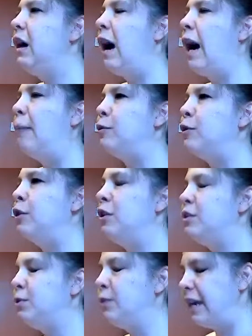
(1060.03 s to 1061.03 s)
Optional
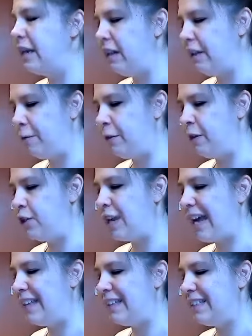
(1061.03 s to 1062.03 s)
is to again lift the
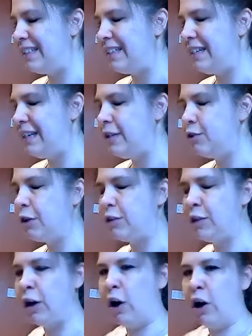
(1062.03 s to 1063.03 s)
chest,
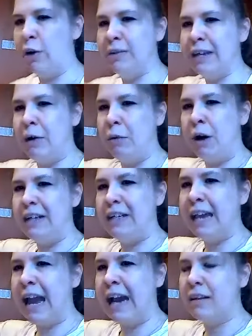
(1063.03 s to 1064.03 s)
stretch the arms out wide to
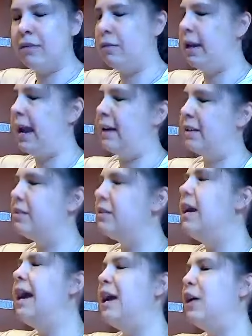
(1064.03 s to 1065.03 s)
cac cactus,
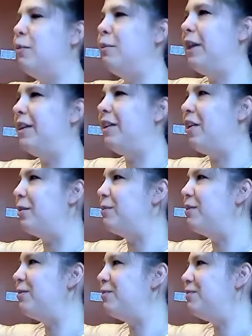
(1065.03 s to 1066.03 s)
airplane
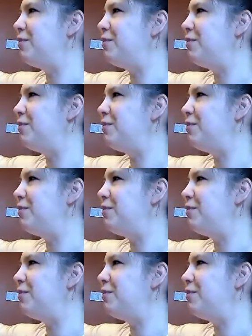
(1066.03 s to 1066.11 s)
arms,